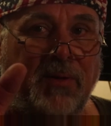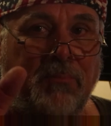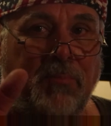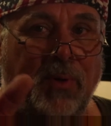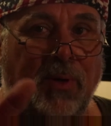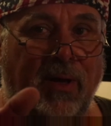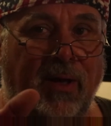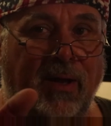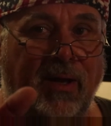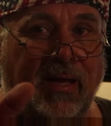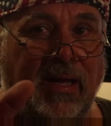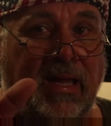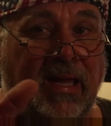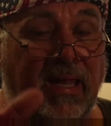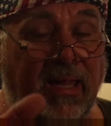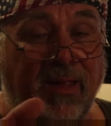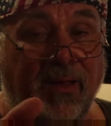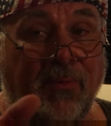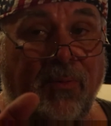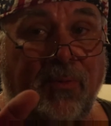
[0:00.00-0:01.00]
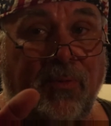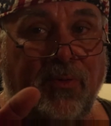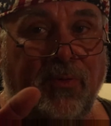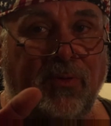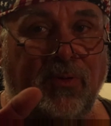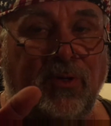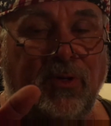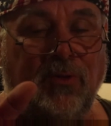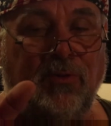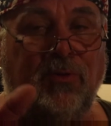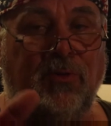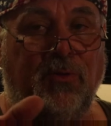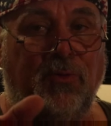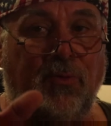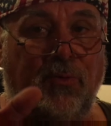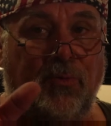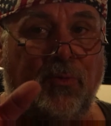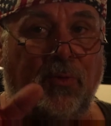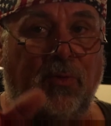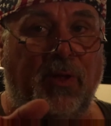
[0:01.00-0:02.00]
But if you
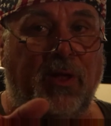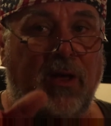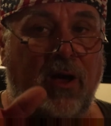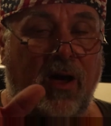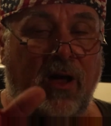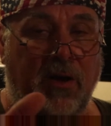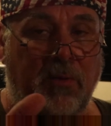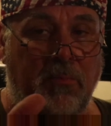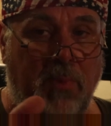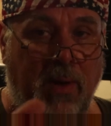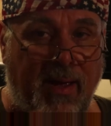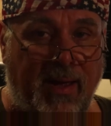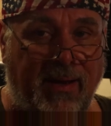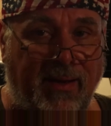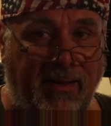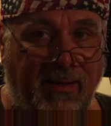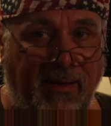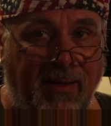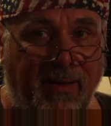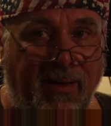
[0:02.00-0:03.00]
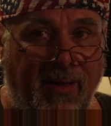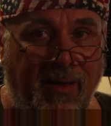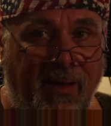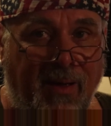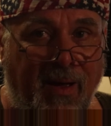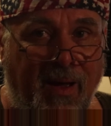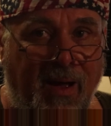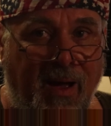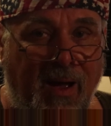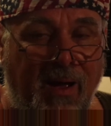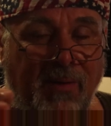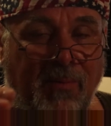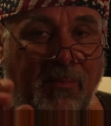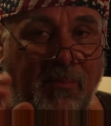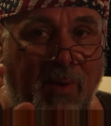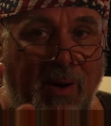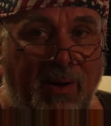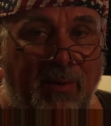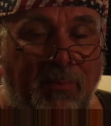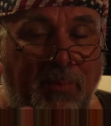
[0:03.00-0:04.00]
do fully automatic, my